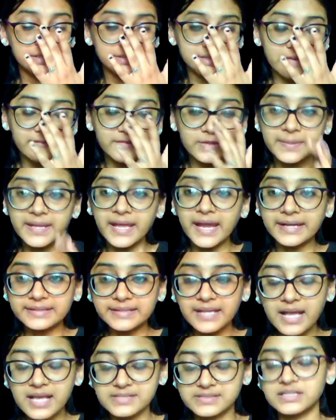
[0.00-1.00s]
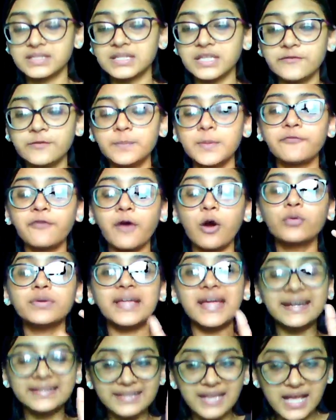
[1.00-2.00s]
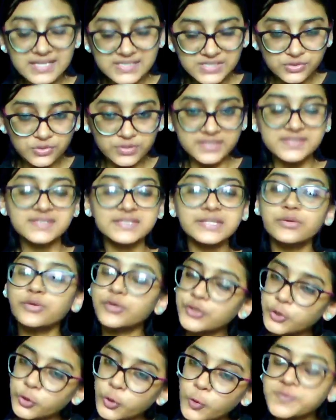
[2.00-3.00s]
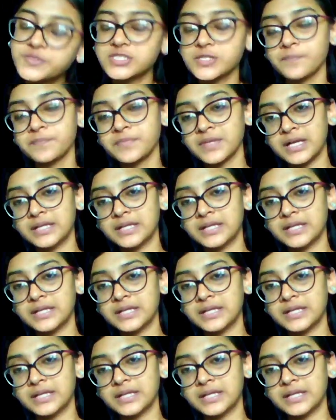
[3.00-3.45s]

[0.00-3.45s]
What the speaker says: They will be attached. They will be found attached to the sieve tubes.